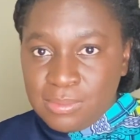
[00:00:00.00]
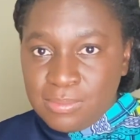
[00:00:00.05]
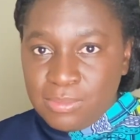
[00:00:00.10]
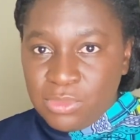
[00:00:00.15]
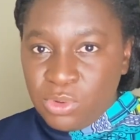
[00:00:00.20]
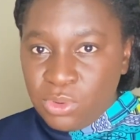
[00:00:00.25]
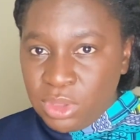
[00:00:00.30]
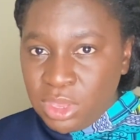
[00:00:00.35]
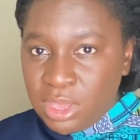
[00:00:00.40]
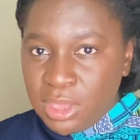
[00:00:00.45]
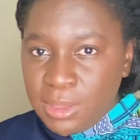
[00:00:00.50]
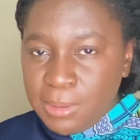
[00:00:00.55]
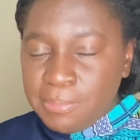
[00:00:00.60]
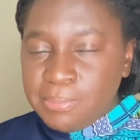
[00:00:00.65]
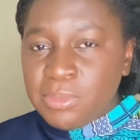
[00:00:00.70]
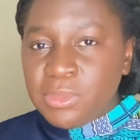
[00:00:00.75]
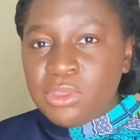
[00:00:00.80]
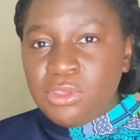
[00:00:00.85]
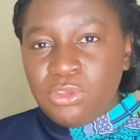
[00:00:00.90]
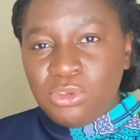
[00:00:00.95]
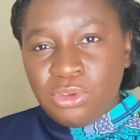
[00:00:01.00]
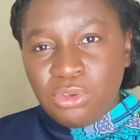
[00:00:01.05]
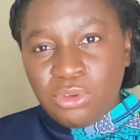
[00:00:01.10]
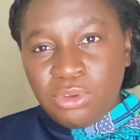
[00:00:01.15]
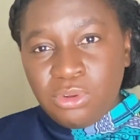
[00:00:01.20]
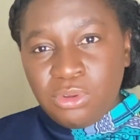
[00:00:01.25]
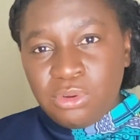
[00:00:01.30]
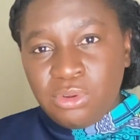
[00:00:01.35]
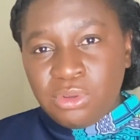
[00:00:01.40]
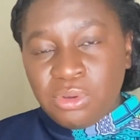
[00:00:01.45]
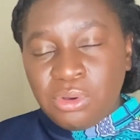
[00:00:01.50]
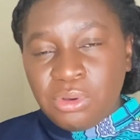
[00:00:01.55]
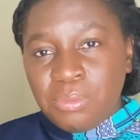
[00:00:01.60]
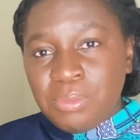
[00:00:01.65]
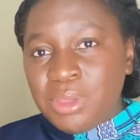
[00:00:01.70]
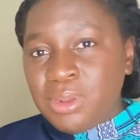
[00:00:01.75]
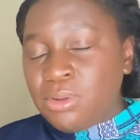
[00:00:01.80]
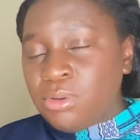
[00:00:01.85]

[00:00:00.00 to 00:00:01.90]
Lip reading: Okay, you're going to document